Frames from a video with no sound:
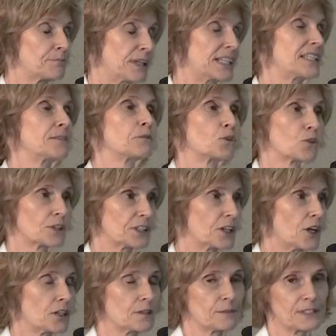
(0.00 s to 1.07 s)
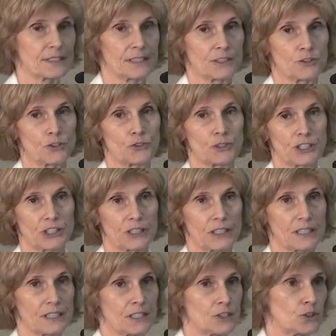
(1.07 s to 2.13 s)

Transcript: many more economists than nutritionists.